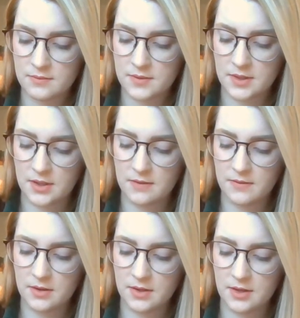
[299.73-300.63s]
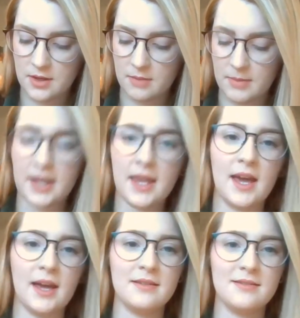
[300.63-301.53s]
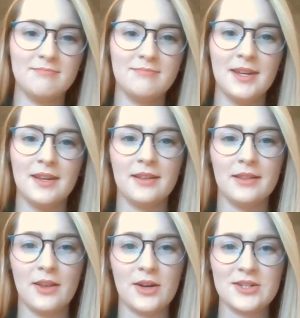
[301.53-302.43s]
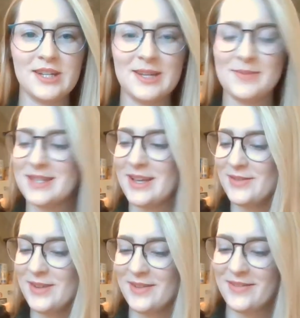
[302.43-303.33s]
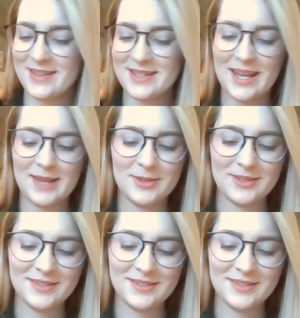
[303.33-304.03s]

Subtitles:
Sorry if you can hear my cat launching himself off the table.